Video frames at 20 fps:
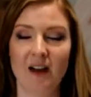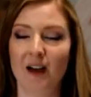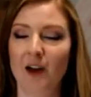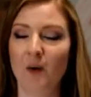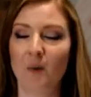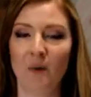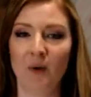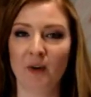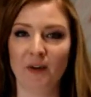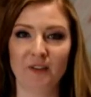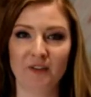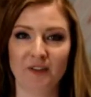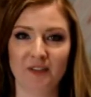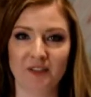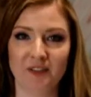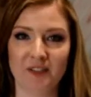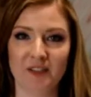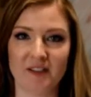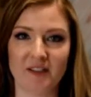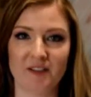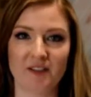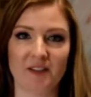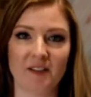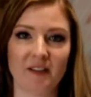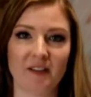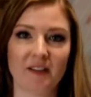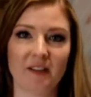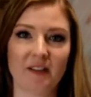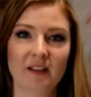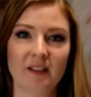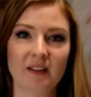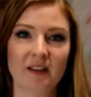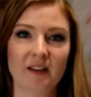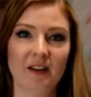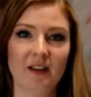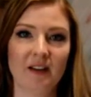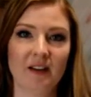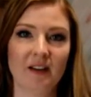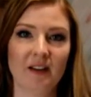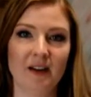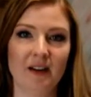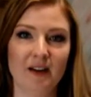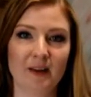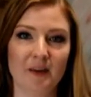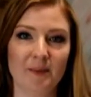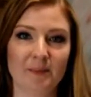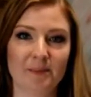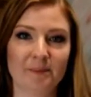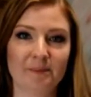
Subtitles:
a wonderful decision. I